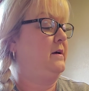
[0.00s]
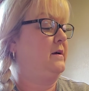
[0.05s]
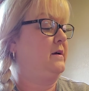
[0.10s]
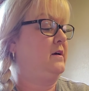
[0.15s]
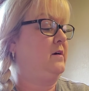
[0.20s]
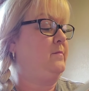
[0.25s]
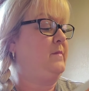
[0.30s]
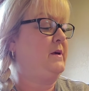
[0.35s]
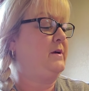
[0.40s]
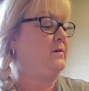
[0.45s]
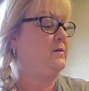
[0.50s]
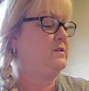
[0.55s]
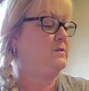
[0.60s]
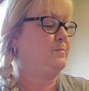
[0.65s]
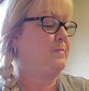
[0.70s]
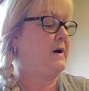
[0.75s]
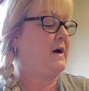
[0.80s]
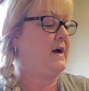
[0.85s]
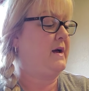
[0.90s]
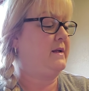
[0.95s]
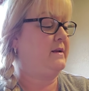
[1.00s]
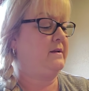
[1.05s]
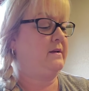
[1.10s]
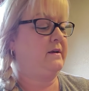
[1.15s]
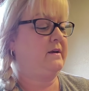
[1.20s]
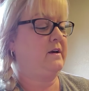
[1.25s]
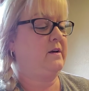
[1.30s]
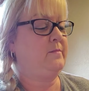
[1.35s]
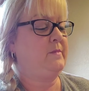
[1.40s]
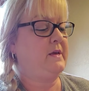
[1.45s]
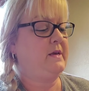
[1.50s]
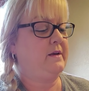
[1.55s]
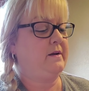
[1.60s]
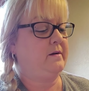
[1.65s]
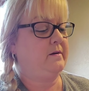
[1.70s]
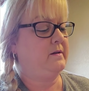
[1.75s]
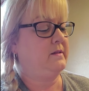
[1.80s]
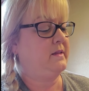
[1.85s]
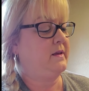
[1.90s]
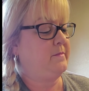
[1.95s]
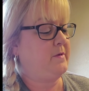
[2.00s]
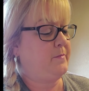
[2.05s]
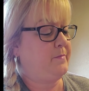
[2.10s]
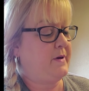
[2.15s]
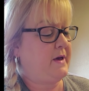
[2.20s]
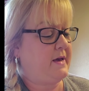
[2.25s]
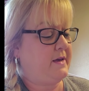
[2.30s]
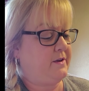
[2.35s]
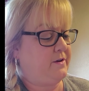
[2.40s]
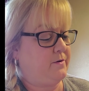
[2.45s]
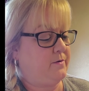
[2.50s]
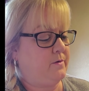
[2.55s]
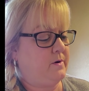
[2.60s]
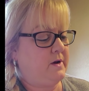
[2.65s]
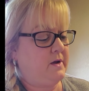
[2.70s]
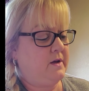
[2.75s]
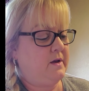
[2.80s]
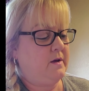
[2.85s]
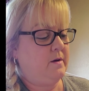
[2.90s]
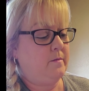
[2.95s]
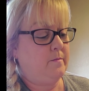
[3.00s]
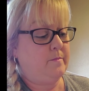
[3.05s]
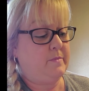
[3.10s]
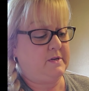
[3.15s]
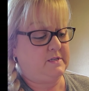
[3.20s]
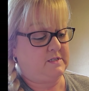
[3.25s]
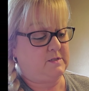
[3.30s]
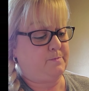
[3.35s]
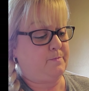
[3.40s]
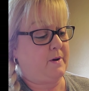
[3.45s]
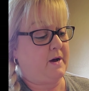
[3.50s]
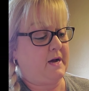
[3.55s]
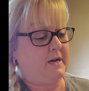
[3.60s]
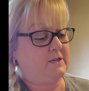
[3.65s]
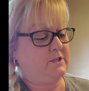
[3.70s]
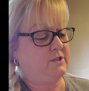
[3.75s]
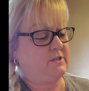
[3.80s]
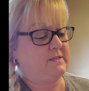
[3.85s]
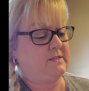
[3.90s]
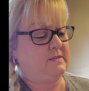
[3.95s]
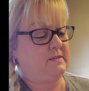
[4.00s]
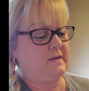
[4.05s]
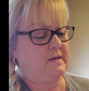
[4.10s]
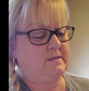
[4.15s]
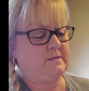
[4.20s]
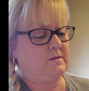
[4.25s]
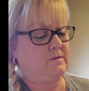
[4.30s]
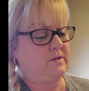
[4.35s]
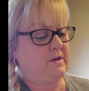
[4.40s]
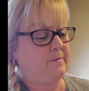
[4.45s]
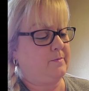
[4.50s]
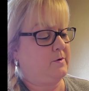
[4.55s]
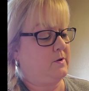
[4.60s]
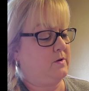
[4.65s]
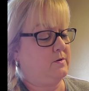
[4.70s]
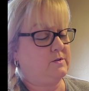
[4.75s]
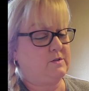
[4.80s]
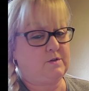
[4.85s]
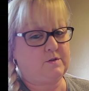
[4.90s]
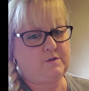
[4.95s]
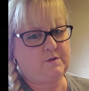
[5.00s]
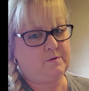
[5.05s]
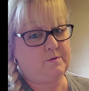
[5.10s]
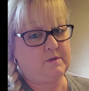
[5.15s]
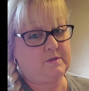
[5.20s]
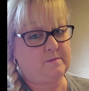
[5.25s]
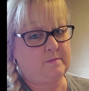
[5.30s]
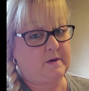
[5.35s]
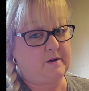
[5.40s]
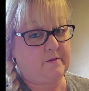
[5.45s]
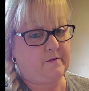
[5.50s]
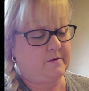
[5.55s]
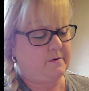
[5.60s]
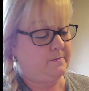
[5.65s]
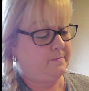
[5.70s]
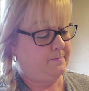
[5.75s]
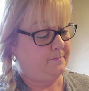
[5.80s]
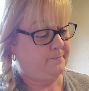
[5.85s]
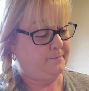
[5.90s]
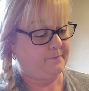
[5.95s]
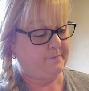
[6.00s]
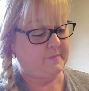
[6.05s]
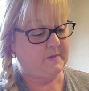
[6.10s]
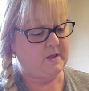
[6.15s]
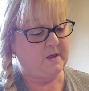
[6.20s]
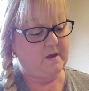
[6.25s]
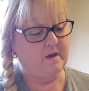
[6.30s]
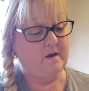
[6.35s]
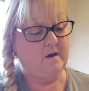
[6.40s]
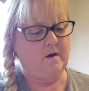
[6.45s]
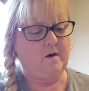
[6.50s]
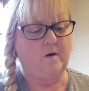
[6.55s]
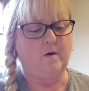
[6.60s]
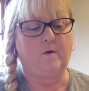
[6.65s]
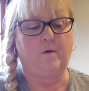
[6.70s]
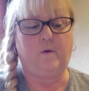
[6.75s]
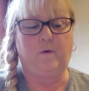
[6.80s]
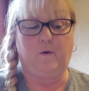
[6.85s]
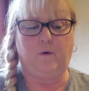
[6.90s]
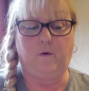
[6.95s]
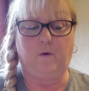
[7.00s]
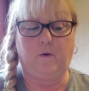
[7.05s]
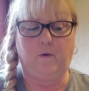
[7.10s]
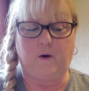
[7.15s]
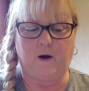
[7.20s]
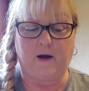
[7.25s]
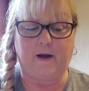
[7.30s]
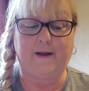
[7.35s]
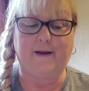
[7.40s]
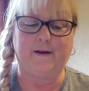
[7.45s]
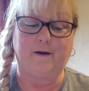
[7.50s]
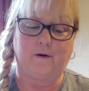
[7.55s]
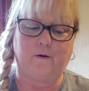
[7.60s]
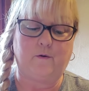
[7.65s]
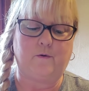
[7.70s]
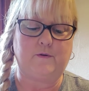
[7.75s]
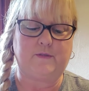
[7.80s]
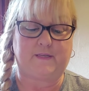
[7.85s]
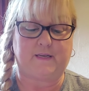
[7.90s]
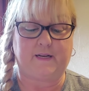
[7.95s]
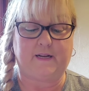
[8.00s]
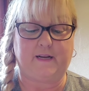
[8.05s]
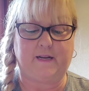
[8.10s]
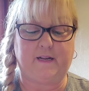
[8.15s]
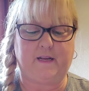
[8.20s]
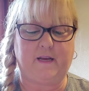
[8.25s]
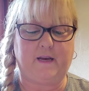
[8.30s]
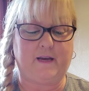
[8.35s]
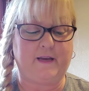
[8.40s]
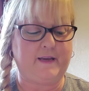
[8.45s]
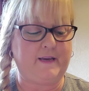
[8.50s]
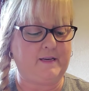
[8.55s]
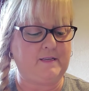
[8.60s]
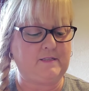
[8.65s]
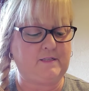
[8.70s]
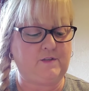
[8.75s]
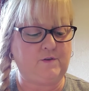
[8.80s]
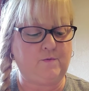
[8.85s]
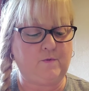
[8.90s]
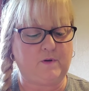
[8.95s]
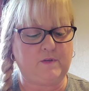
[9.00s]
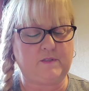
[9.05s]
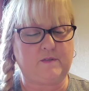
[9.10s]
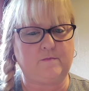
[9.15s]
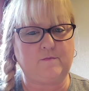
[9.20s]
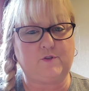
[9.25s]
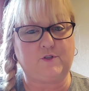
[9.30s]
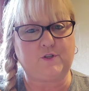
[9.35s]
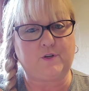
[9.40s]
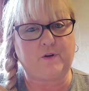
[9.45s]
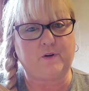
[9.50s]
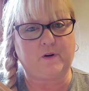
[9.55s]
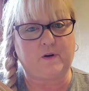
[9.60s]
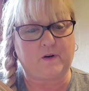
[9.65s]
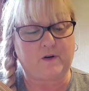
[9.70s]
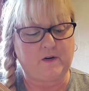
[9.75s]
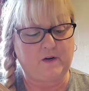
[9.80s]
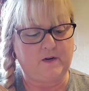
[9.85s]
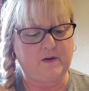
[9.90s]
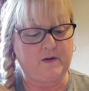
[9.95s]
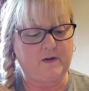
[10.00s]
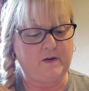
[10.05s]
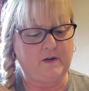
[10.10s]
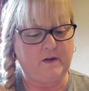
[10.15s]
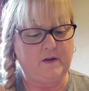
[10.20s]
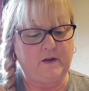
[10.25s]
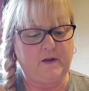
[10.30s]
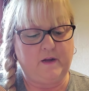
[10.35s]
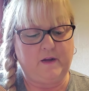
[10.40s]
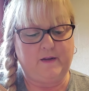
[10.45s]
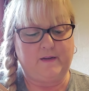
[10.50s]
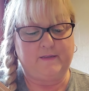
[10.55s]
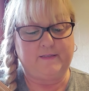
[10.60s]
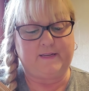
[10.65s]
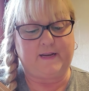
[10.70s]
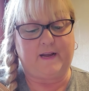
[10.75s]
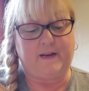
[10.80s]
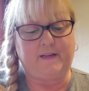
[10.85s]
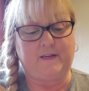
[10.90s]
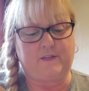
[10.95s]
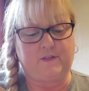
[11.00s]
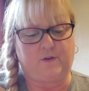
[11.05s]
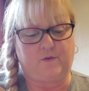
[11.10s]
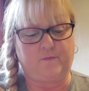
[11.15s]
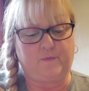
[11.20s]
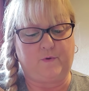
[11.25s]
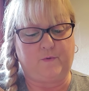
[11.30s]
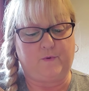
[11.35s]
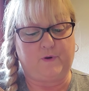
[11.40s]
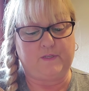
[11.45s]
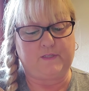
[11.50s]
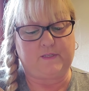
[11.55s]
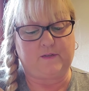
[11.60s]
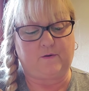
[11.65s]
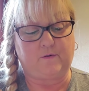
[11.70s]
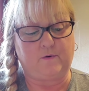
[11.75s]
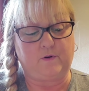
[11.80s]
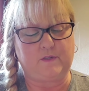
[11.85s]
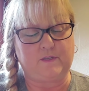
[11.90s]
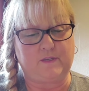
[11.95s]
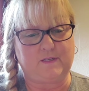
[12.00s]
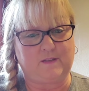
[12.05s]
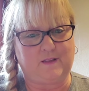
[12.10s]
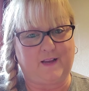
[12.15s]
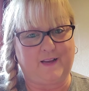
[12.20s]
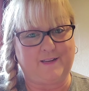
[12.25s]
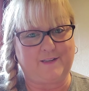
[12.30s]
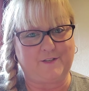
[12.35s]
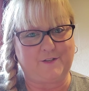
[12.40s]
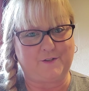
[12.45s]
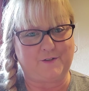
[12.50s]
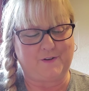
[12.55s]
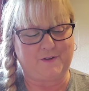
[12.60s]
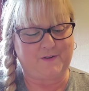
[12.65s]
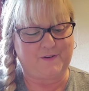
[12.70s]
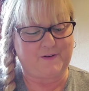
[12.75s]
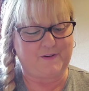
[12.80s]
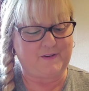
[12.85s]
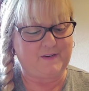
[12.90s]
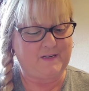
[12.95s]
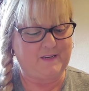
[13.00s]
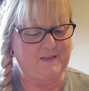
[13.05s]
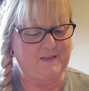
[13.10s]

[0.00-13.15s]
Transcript: Come here, Spot. Come here and let me pet you. But Spot just nuzzled up closer to his mother. Oh, I know, said Eddie. I guess you want some sugar. Daddy told me once that horses like sugar.